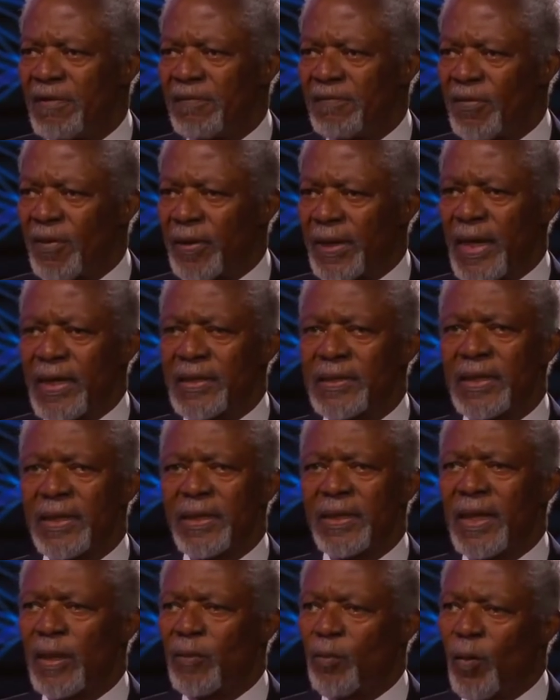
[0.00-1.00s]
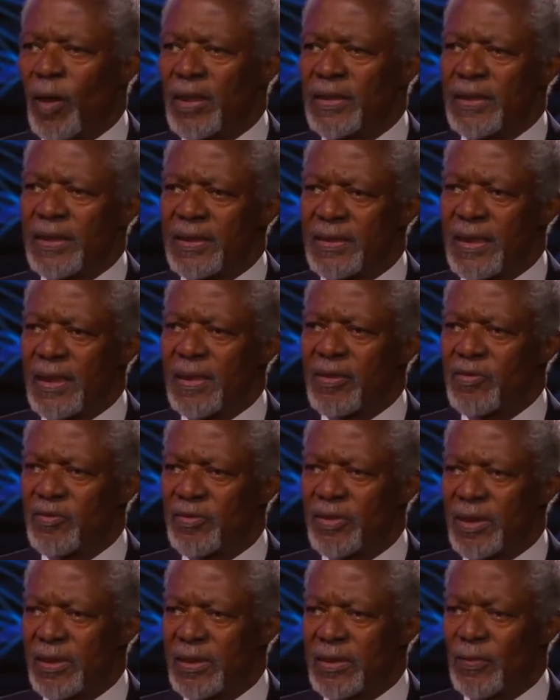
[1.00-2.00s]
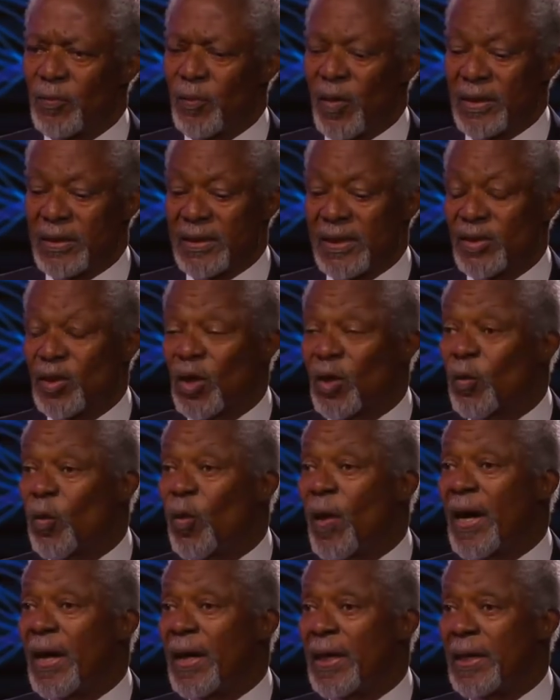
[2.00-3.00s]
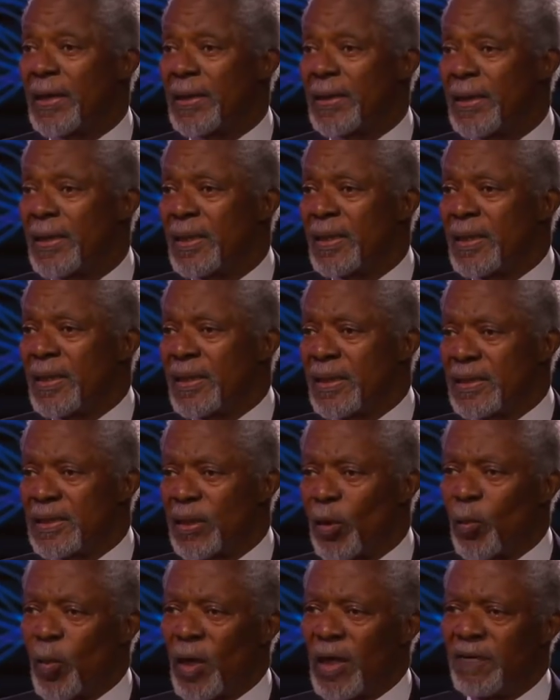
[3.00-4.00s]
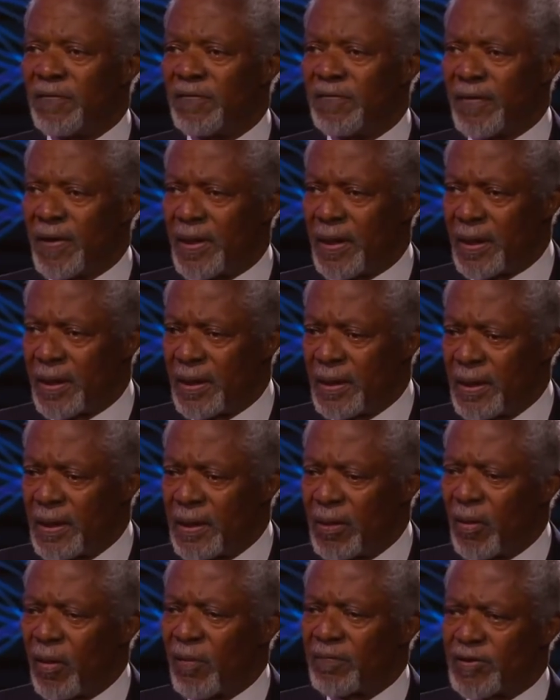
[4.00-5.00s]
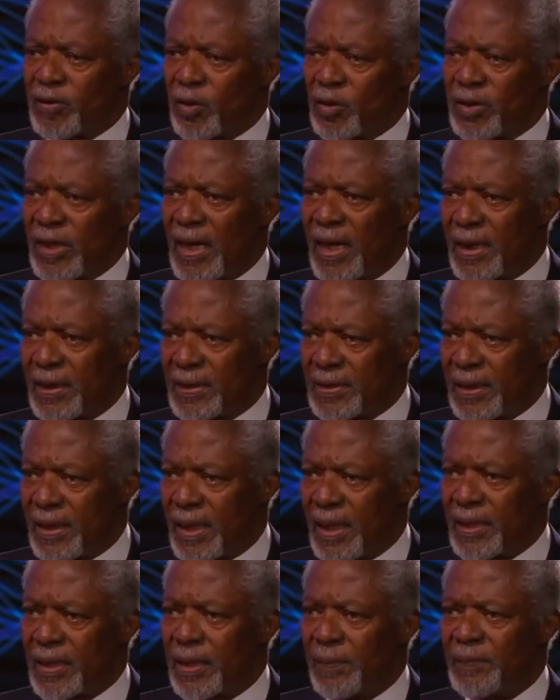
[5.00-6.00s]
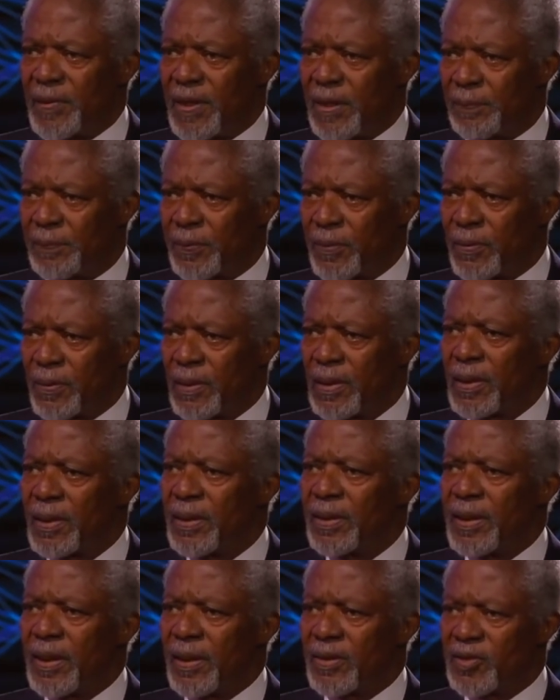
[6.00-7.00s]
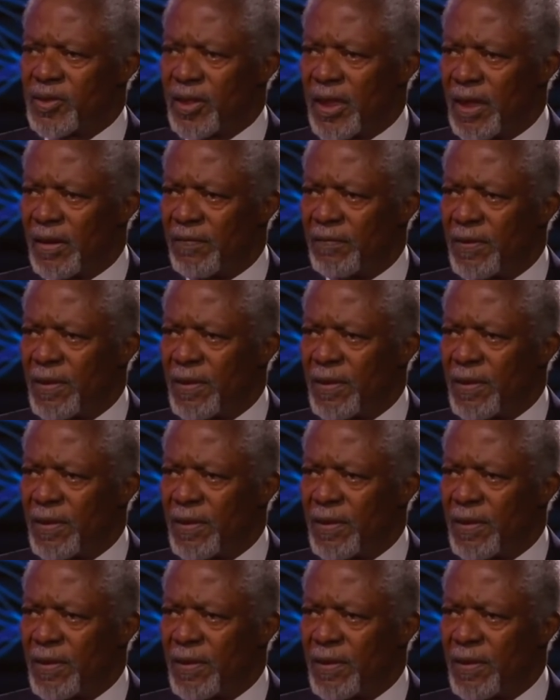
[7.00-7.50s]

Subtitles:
forgetting that what is interest, what is required, is the welfare of society and the people they serve.